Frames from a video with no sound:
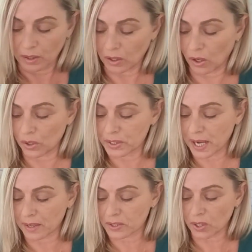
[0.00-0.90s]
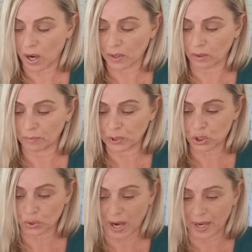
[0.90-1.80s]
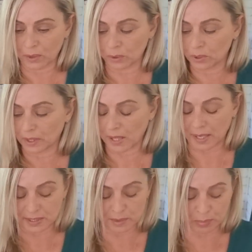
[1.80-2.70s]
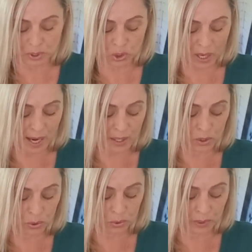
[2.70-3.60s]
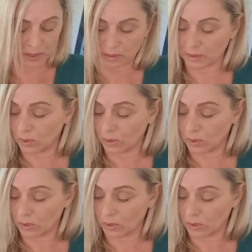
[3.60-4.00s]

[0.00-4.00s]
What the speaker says: close out a cycle of betrayal and they didn't betray you and